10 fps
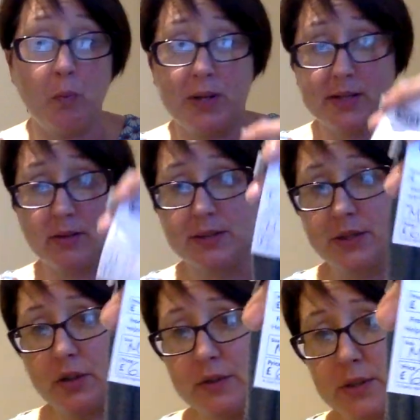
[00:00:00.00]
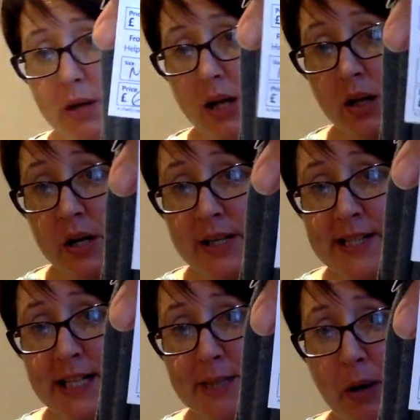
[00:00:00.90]
whistle stuff as well.
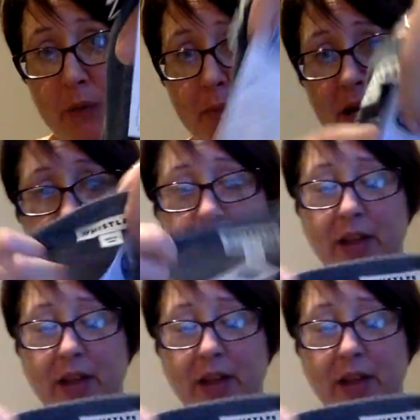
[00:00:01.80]
£6 paid for